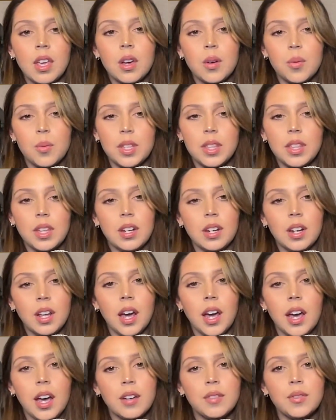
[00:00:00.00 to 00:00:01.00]
We then
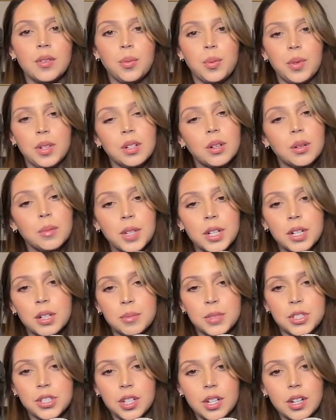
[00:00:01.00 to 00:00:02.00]
have window mirror
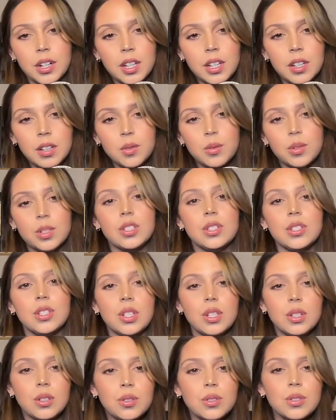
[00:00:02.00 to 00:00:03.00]
maturity, which is
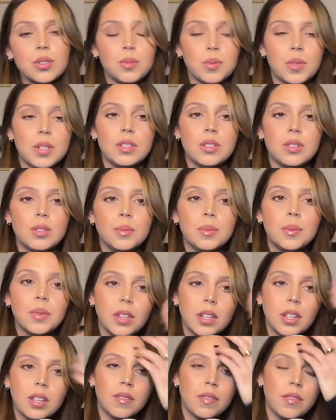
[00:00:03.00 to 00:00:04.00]
huge. We do
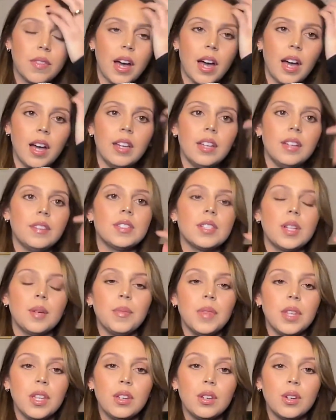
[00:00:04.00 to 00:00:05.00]
believe that if
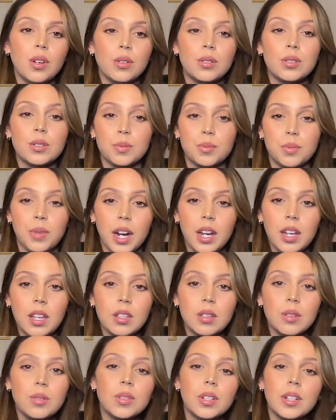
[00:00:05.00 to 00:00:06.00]
something goes right,
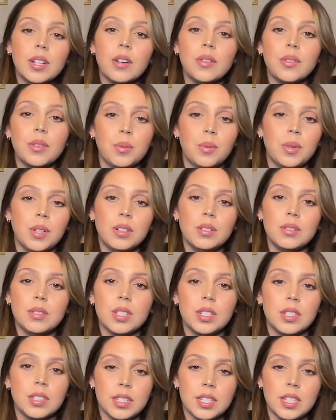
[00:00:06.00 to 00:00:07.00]
you look out the window
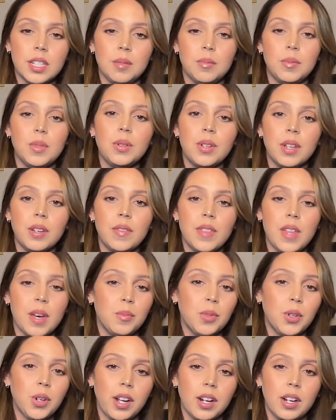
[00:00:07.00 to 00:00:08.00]
to your team, you give
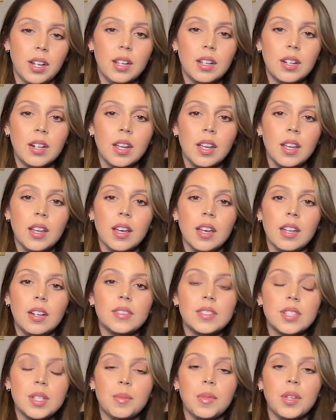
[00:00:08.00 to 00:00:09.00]
them credit. And
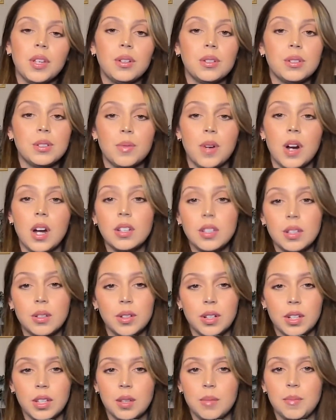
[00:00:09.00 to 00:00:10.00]
if something goes wrong, you
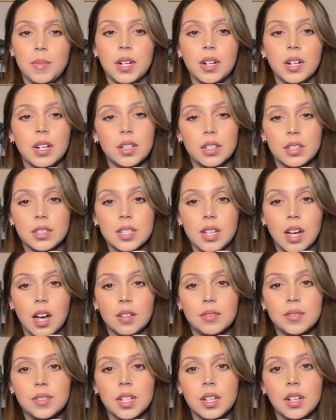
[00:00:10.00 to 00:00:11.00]
look in the mirror at
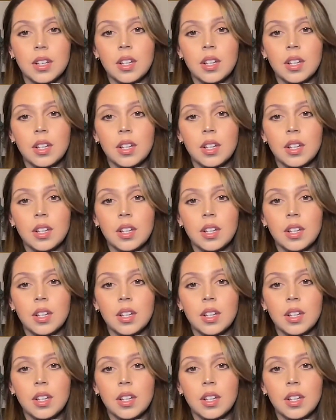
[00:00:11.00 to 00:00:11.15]
yourselves.